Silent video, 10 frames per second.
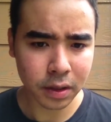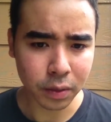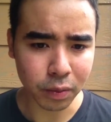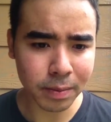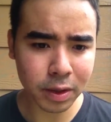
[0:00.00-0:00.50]

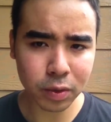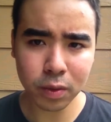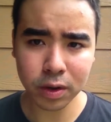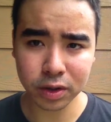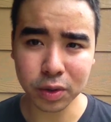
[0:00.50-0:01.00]
women who
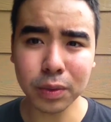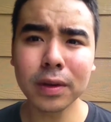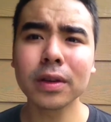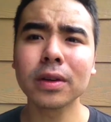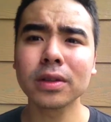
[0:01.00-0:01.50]
are too
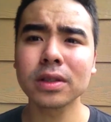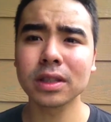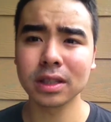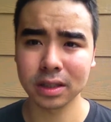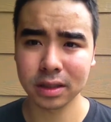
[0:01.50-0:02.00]

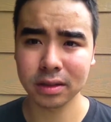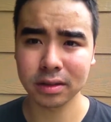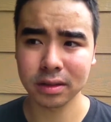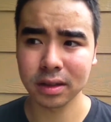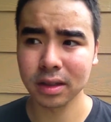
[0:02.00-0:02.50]
thirsty,
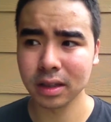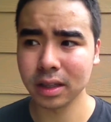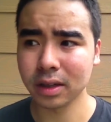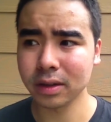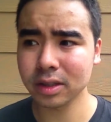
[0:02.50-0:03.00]
you
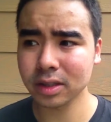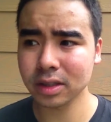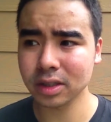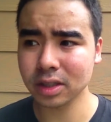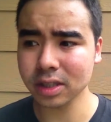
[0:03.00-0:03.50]
know,
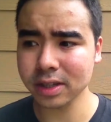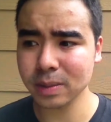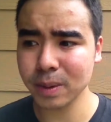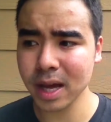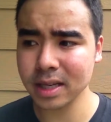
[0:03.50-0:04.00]
it's just as
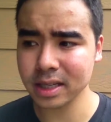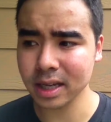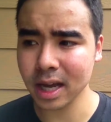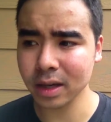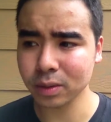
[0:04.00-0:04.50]
bad as a
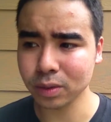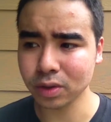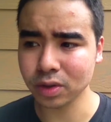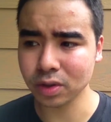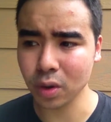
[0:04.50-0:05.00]
guy who's
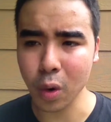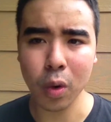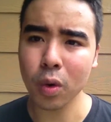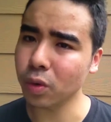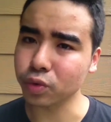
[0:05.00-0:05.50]

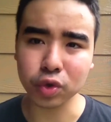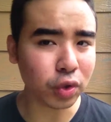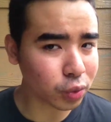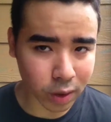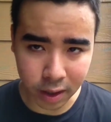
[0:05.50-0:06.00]

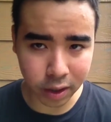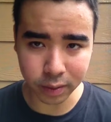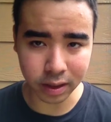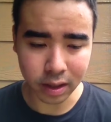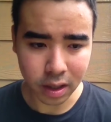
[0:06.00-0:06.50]
too
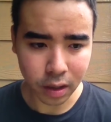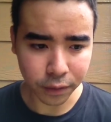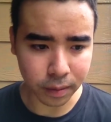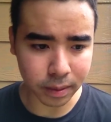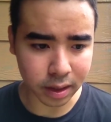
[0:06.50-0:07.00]
hungry.
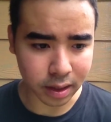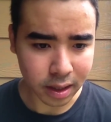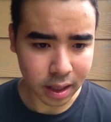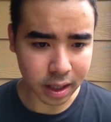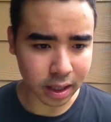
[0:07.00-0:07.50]
For me,
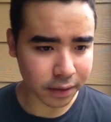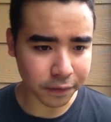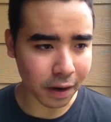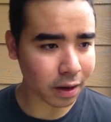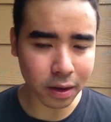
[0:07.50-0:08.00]
I
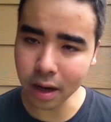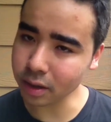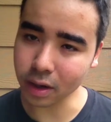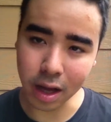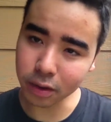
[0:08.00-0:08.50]
don't
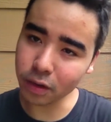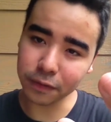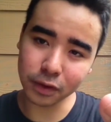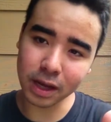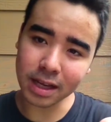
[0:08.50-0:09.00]
know if
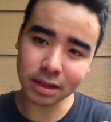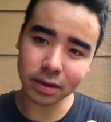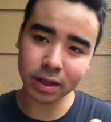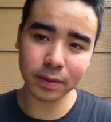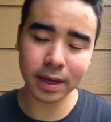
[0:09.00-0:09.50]
you guys out there
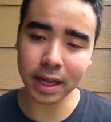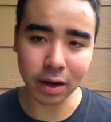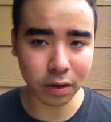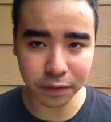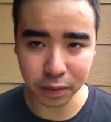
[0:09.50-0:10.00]
can relate. I don't
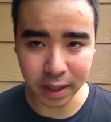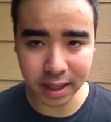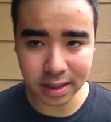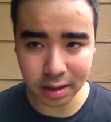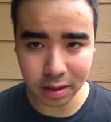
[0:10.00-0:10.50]
know if you
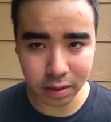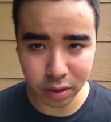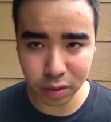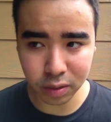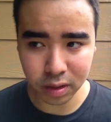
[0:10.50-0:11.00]
ladies out there
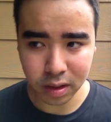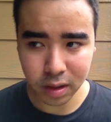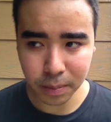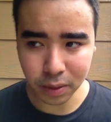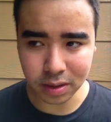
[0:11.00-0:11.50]
know
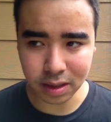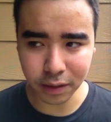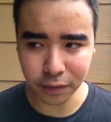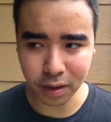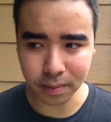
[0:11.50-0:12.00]
personally
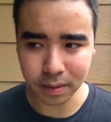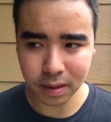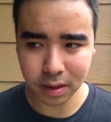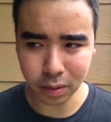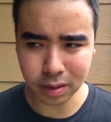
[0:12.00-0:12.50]
from
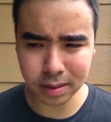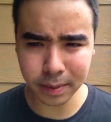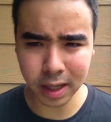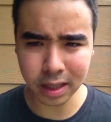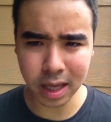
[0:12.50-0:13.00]
knowing
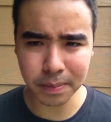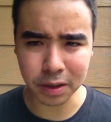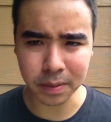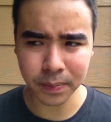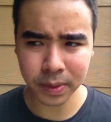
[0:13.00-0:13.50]
somebody like that, but